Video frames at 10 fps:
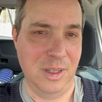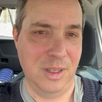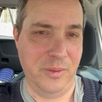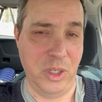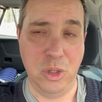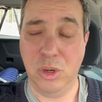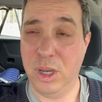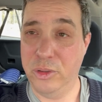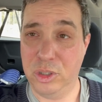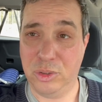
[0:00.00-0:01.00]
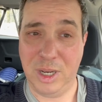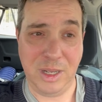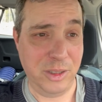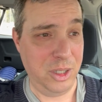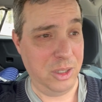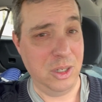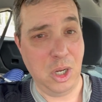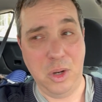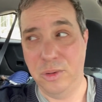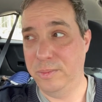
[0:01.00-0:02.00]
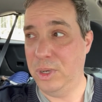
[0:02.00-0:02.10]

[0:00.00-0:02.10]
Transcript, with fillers: If you do go on those trails, you can go